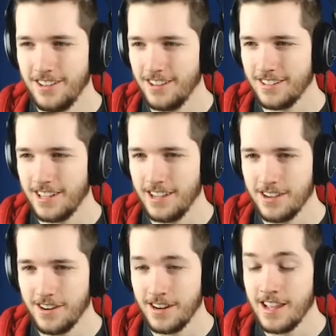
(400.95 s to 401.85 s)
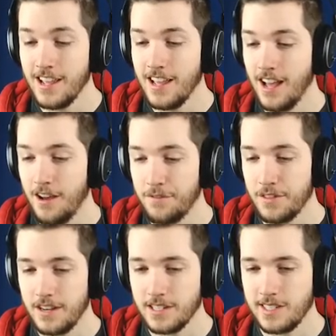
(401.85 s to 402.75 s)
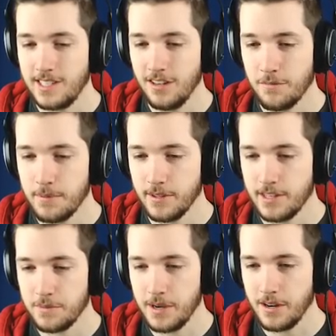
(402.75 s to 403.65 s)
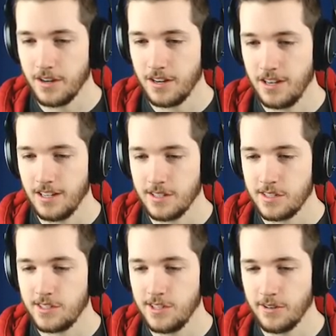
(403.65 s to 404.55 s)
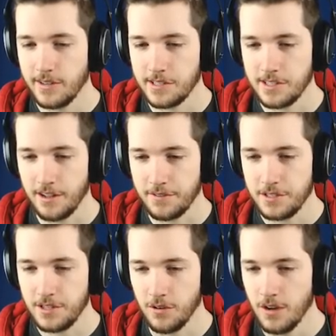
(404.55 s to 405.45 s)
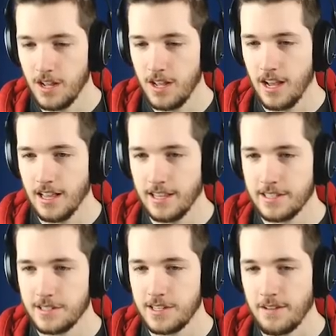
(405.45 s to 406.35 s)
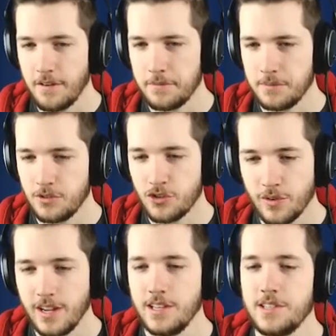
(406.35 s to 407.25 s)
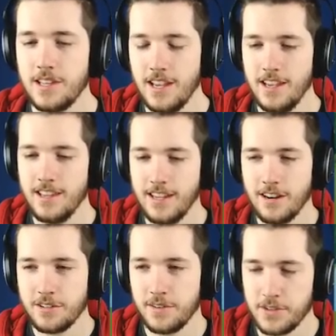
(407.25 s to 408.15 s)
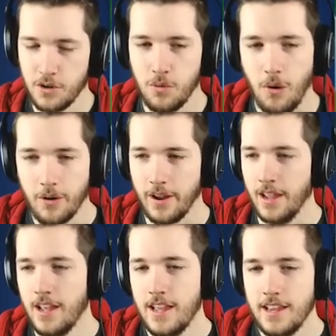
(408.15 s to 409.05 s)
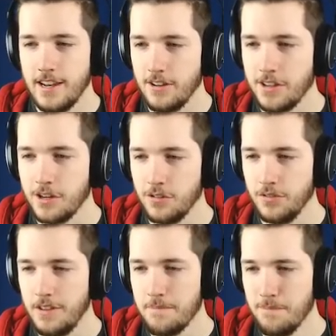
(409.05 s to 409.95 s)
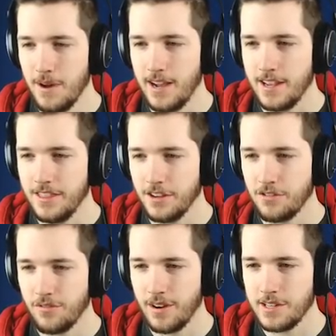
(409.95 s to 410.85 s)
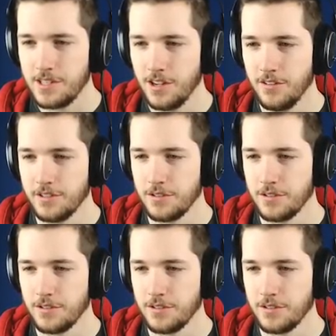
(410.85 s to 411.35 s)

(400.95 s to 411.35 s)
Looking good. Uh, for the next tier buildings, we are going to need stone and stuff. So uh, let's save up some trees and get ourselves a quarry. Now you can only mine the gray stone.